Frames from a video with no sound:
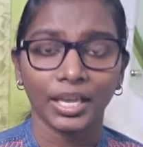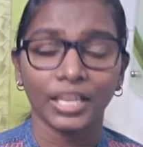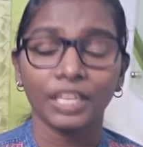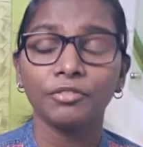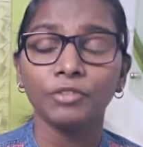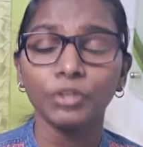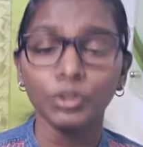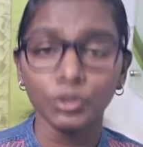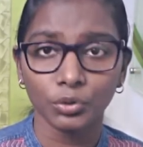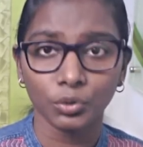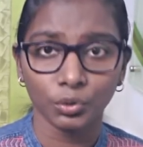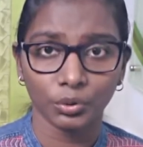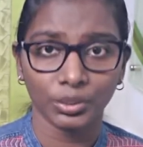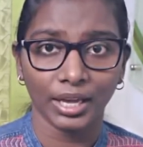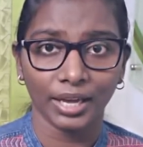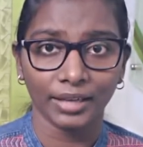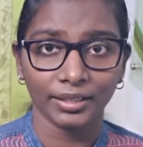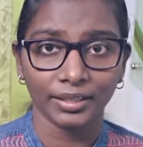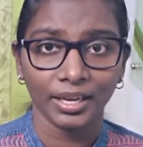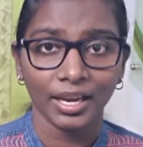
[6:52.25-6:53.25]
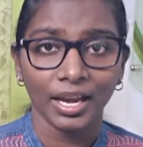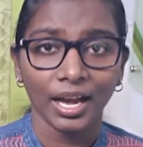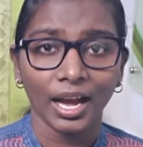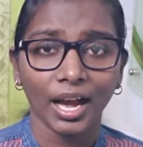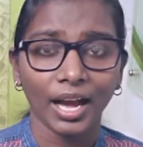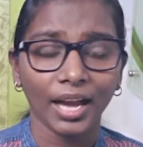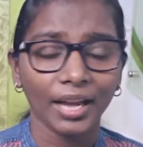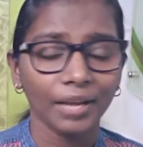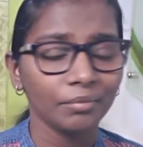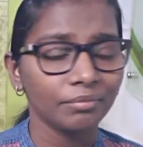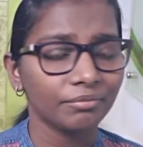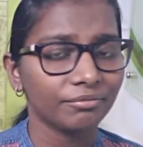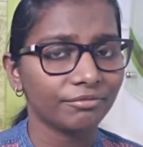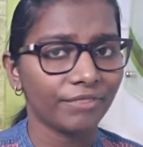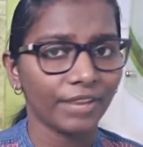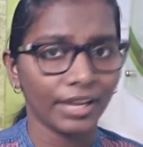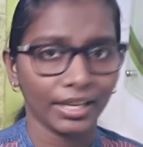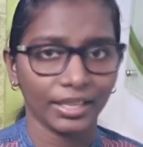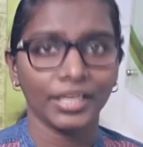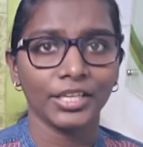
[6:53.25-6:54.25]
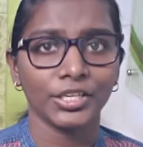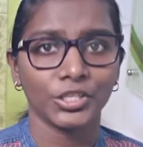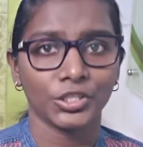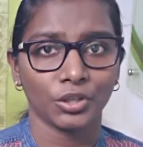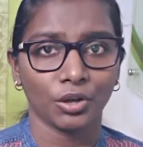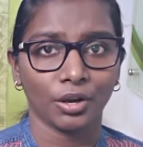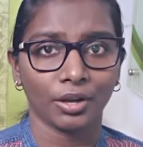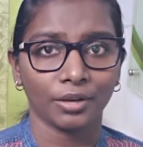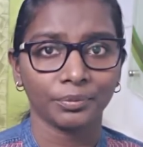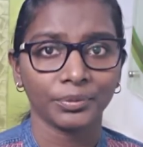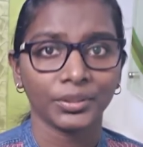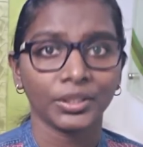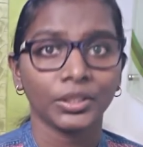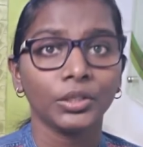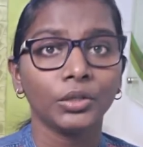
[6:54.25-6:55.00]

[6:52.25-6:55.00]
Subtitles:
And if you do that, I'm very sure